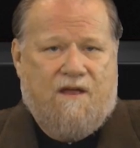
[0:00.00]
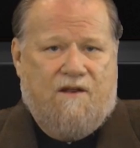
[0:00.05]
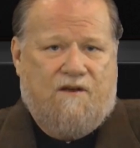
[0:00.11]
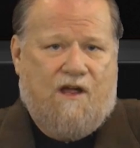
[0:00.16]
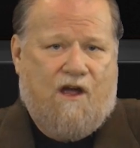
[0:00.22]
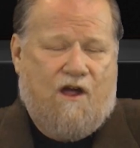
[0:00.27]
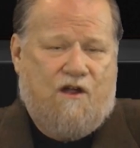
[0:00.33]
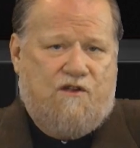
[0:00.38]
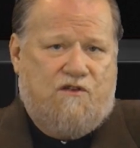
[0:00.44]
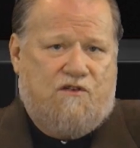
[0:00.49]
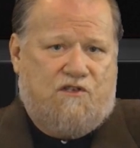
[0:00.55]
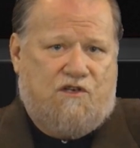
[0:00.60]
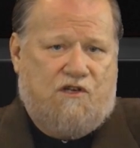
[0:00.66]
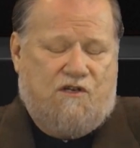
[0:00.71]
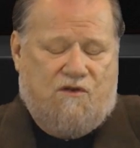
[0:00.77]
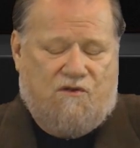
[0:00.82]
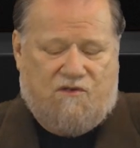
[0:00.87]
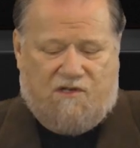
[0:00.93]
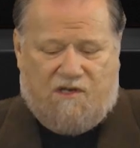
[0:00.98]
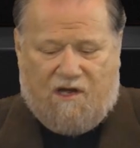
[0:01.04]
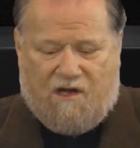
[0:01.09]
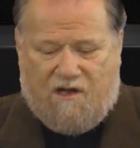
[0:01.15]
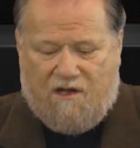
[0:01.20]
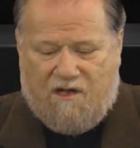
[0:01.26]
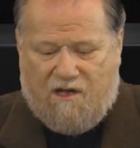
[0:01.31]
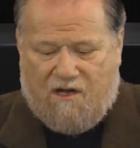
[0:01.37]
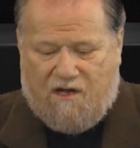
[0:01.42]
Now, I used to use
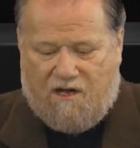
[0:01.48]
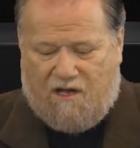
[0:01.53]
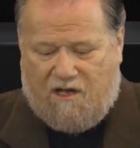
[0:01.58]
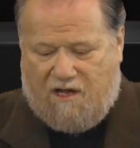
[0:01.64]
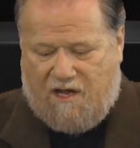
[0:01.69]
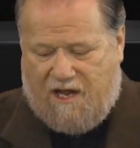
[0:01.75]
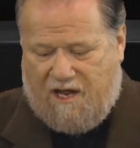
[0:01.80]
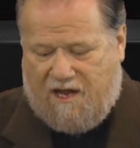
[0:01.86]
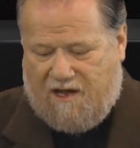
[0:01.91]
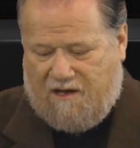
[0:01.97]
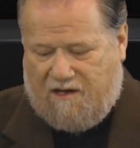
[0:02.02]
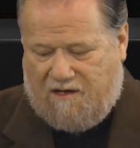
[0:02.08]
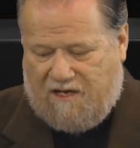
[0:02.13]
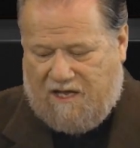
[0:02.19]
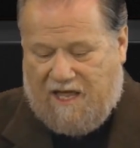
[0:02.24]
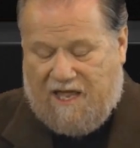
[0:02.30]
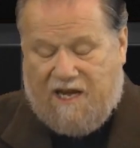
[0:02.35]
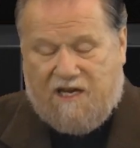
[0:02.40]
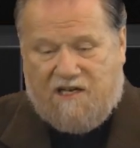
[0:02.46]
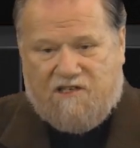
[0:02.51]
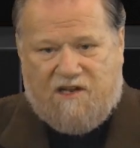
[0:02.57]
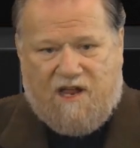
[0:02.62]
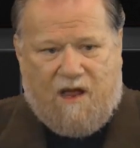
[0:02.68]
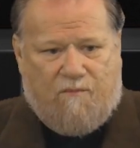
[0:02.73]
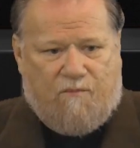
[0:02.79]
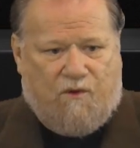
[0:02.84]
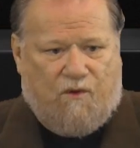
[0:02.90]
an
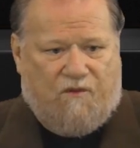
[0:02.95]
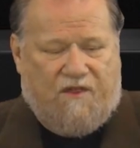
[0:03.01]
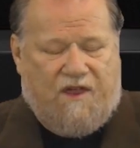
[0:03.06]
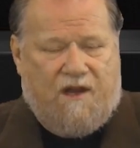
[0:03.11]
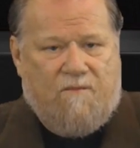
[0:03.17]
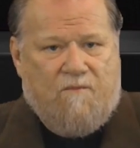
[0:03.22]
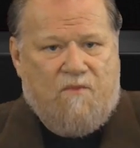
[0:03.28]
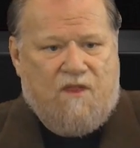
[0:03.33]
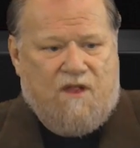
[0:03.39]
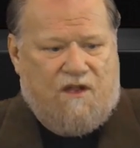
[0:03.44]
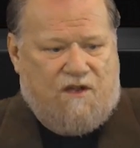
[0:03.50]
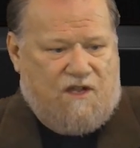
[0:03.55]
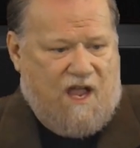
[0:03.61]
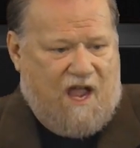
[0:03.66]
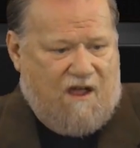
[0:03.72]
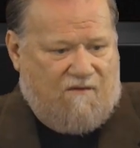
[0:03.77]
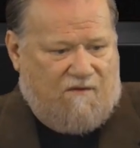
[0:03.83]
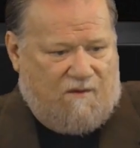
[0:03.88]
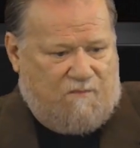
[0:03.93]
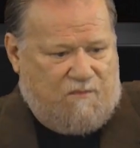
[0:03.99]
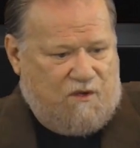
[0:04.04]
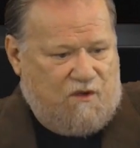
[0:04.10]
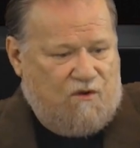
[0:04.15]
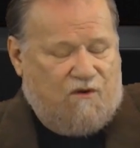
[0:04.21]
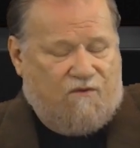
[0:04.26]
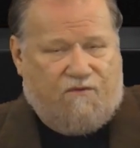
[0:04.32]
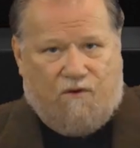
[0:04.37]
example that you have a
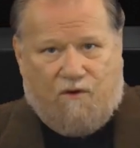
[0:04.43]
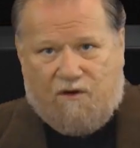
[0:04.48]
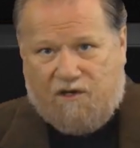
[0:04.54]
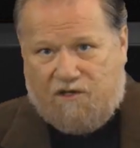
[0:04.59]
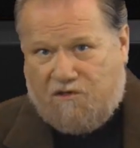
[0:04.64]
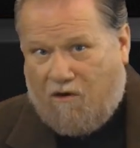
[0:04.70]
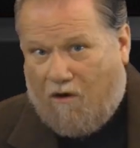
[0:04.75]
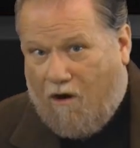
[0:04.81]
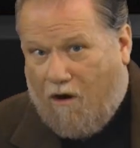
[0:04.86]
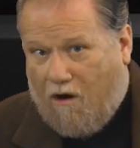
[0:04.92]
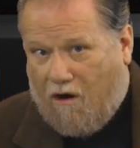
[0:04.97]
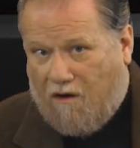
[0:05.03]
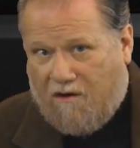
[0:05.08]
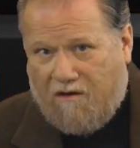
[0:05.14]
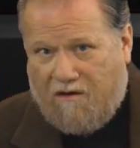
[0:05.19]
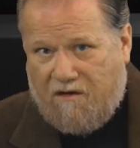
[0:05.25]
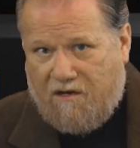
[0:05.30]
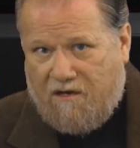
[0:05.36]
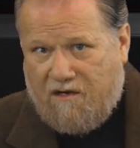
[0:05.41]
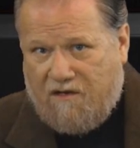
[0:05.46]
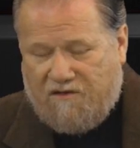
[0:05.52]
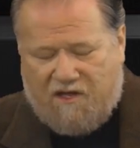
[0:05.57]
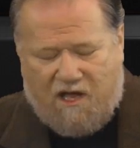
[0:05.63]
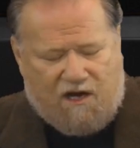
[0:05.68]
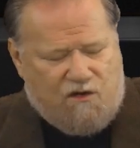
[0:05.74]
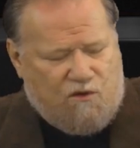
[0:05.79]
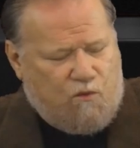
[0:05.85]
beautiful guitar
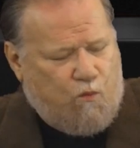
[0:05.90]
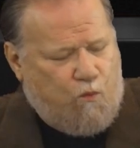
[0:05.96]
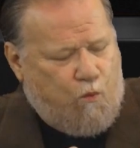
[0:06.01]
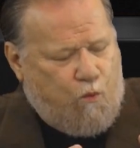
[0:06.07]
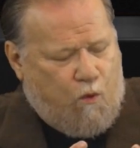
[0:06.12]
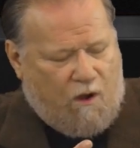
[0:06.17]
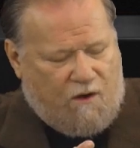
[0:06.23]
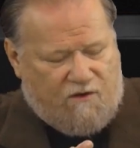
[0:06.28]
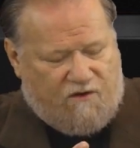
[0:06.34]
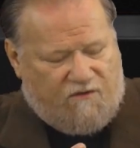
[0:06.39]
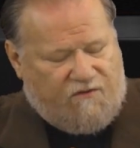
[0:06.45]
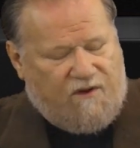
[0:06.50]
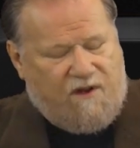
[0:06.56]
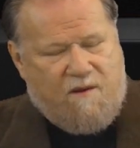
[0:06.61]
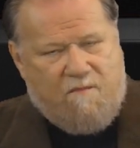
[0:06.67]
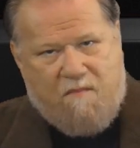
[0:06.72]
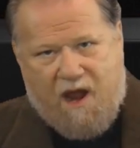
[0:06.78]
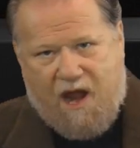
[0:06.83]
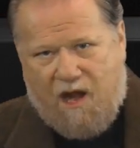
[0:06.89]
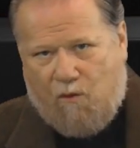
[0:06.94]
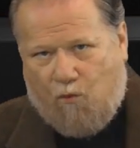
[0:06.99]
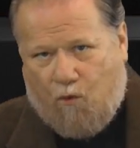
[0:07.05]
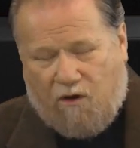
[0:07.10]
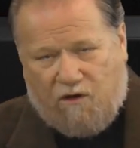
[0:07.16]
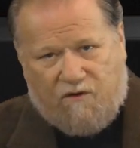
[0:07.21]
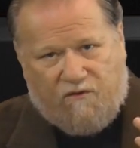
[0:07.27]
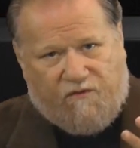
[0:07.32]
that is wonderfully made,
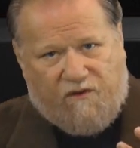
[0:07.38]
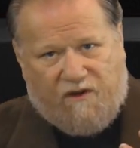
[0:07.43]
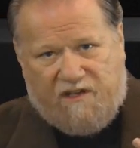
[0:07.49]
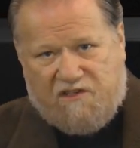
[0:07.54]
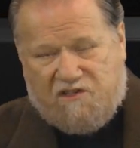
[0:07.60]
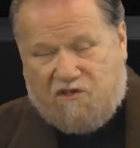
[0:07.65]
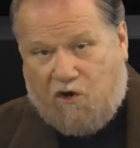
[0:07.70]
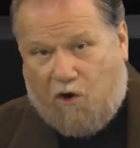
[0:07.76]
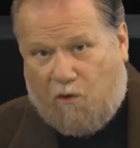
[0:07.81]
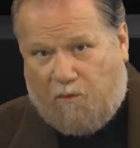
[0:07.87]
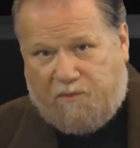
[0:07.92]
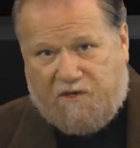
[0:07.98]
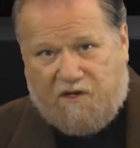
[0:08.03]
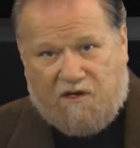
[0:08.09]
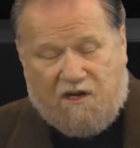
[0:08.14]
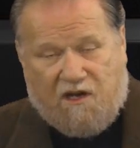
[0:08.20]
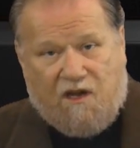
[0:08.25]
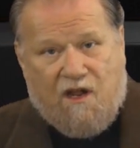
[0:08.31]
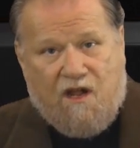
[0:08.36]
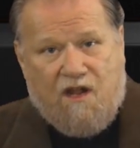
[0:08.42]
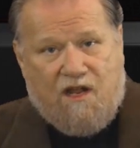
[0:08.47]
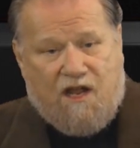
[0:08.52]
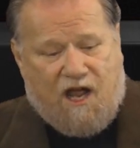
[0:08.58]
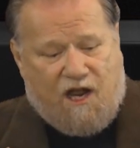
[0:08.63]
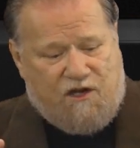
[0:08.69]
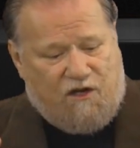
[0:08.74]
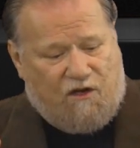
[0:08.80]
wonderfully sculpted,
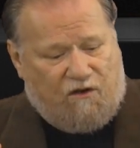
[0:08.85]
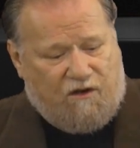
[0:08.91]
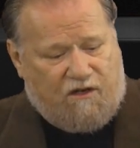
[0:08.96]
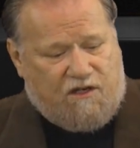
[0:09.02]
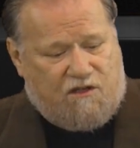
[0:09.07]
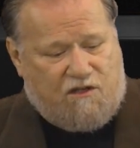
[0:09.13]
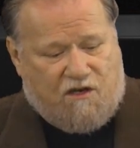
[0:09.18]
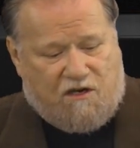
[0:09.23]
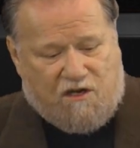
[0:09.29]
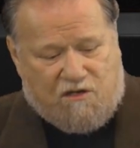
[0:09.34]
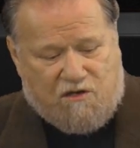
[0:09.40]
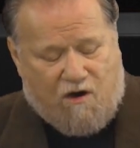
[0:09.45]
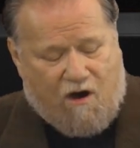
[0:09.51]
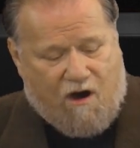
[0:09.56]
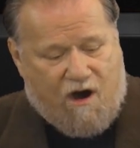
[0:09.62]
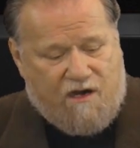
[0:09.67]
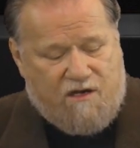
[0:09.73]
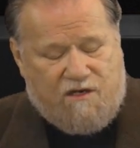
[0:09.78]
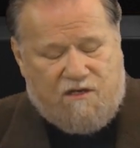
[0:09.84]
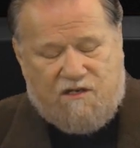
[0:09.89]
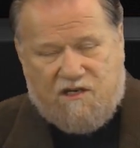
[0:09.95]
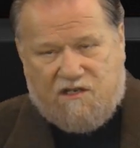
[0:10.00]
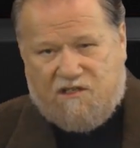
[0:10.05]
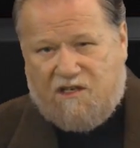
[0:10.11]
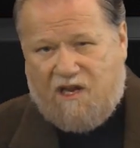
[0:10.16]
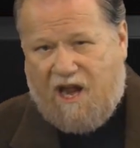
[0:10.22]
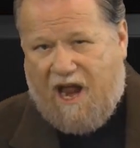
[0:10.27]
and you look at the guitar and you
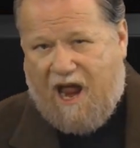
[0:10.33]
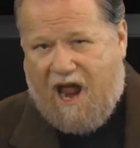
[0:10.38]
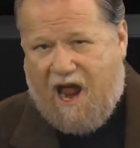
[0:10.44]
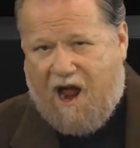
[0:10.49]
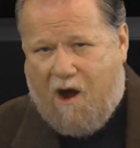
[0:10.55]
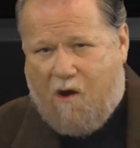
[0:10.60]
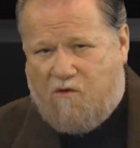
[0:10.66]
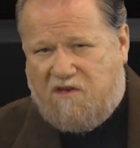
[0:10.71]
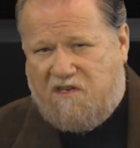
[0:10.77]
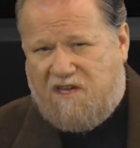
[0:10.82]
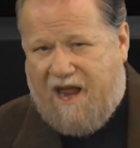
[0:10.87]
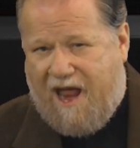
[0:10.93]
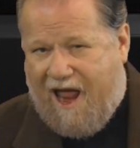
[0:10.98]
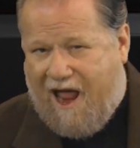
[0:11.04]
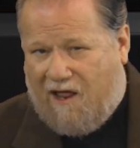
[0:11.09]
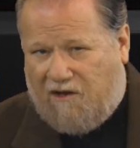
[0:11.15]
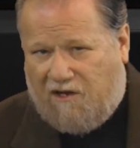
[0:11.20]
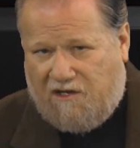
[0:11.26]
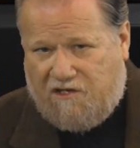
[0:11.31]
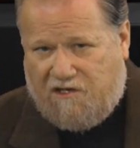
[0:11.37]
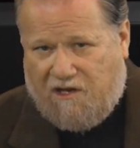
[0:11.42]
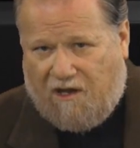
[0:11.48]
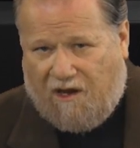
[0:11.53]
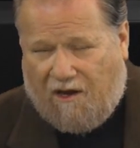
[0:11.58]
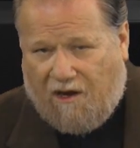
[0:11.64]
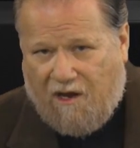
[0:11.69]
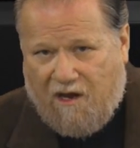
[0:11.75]
just say, how
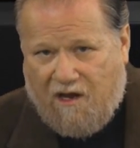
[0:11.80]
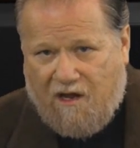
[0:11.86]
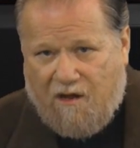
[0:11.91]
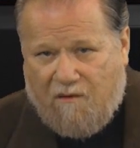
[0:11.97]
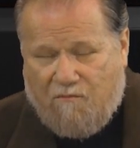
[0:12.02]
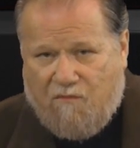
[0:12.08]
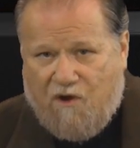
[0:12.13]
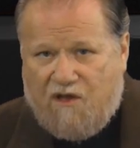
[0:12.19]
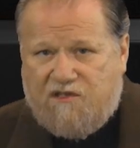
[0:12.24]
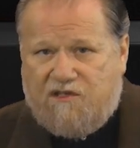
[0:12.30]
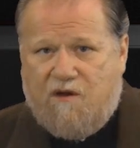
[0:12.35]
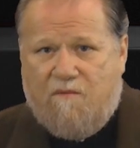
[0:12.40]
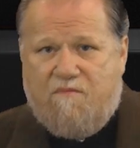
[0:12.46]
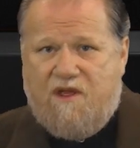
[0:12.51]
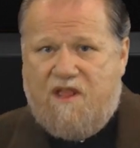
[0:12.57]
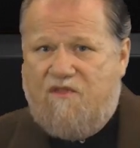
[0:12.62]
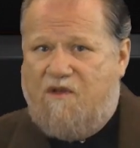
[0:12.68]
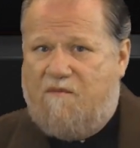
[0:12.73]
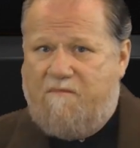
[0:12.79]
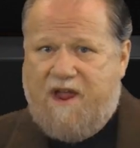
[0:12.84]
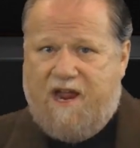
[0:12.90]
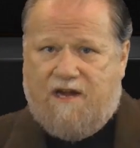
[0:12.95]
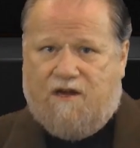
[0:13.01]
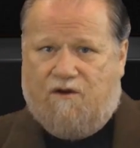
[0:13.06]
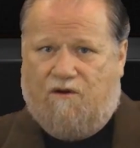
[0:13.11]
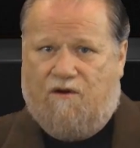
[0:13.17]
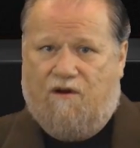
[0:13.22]
talented must have been the
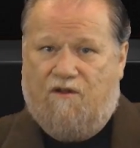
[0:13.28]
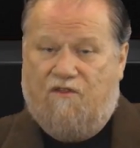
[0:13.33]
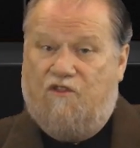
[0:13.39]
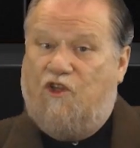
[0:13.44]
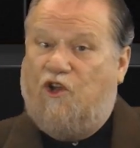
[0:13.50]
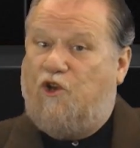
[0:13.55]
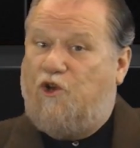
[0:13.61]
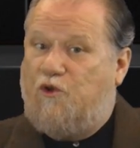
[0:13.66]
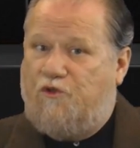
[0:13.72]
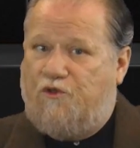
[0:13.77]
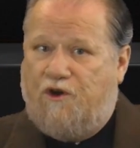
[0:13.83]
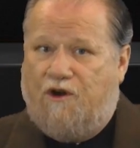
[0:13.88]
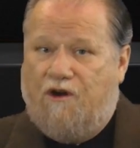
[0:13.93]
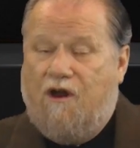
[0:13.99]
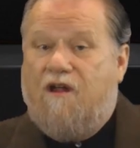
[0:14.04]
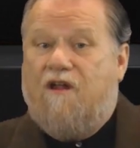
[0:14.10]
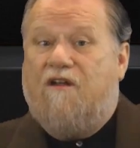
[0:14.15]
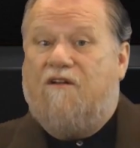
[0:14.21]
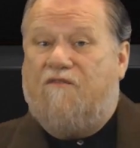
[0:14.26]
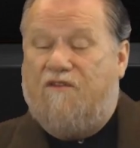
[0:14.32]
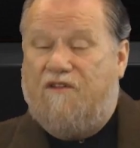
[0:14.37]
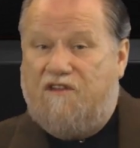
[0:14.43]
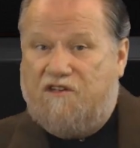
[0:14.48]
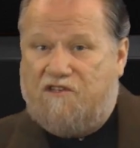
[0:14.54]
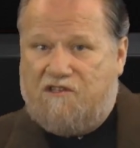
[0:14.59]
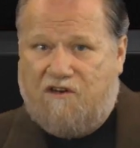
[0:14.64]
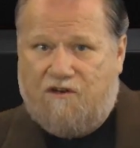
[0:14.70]
maker, the Luther, for
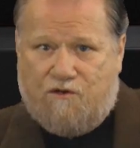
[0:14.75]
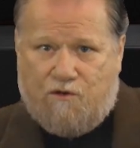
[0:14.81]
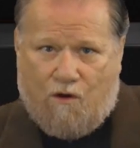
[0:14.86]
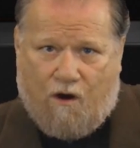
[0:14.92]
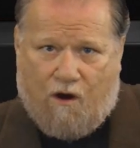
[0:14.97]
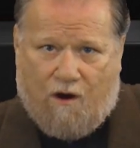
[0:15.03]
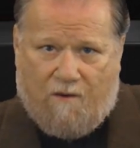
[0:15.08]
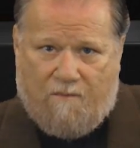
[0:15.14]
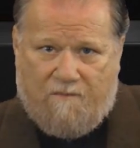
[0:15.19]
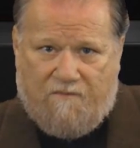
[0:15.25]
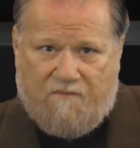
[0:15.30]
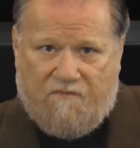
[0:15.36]
this guitar.